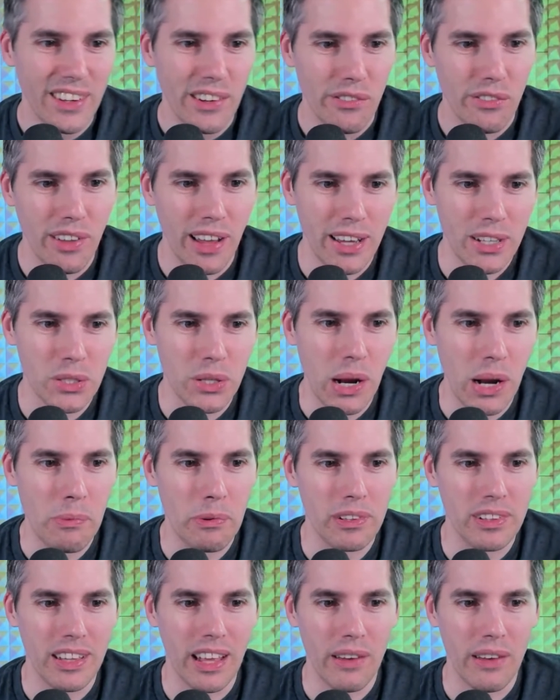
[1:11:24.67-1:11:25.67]
Flying Trample
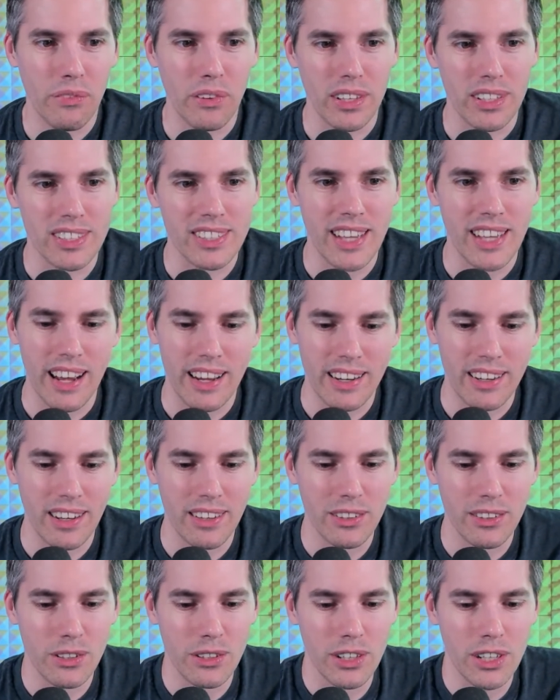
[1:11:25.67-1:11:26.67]
and lifelink. Sack
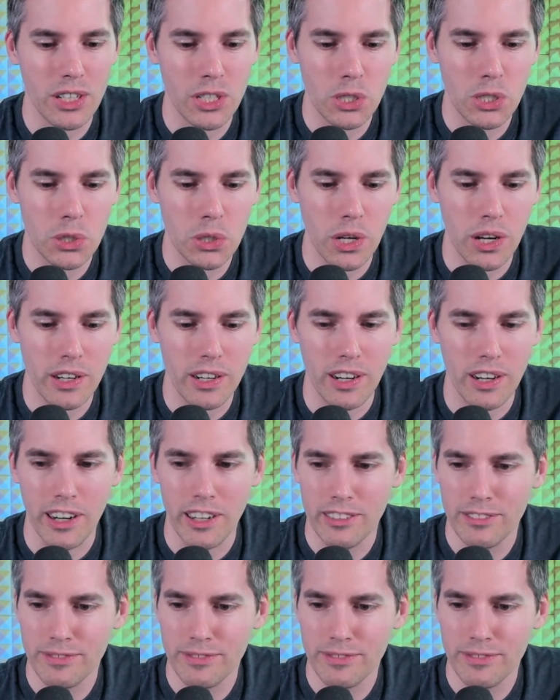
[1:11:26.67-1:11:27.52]
another creature, draw a card.